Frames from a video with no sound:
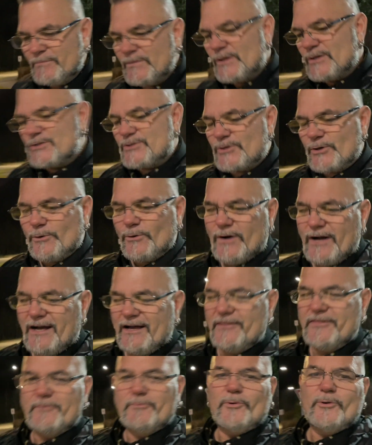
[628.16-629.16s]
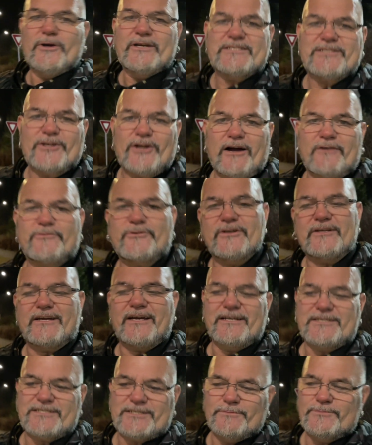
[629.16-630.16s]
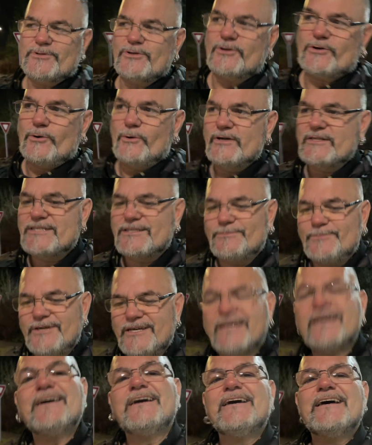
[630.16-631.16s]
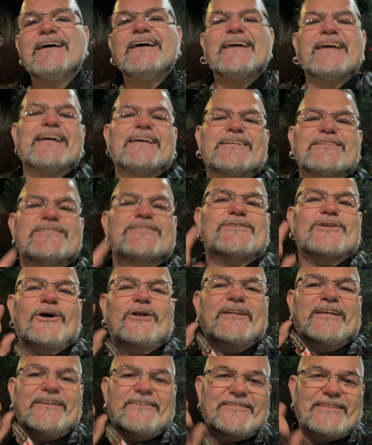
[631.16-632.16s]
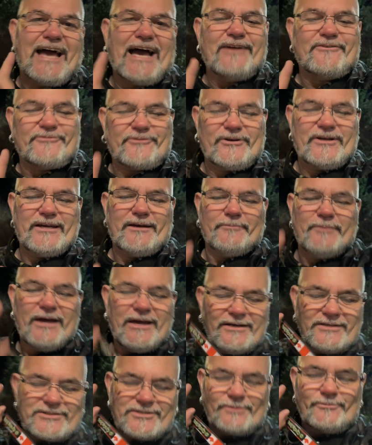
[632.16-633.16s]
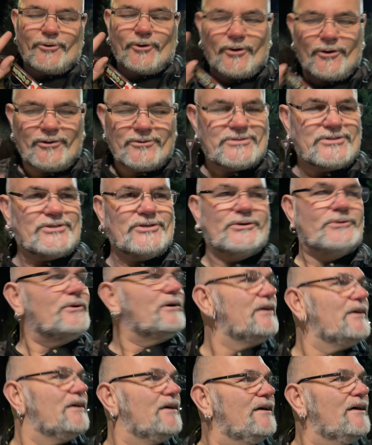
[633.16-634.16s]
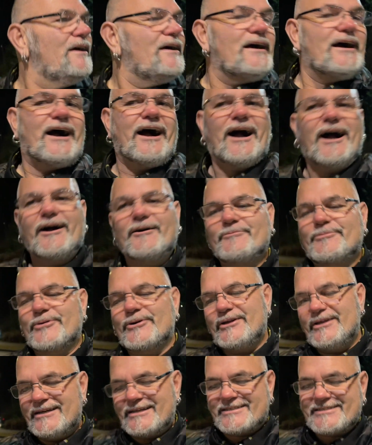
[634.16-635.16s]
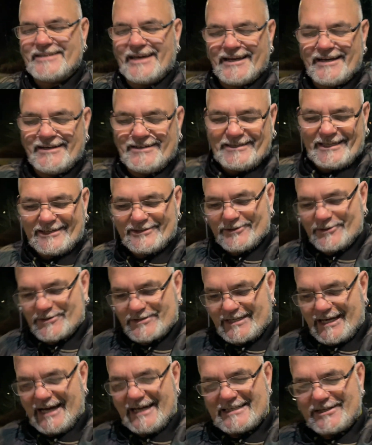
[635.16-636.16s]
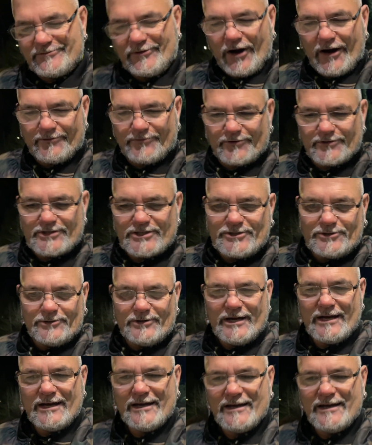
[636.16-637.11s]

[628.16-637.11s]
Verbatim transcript: So uh, the boys at Off Grid Customs are going to be installing that for him tomorrow too. Uh, I'm pretty excited that those guys have offered to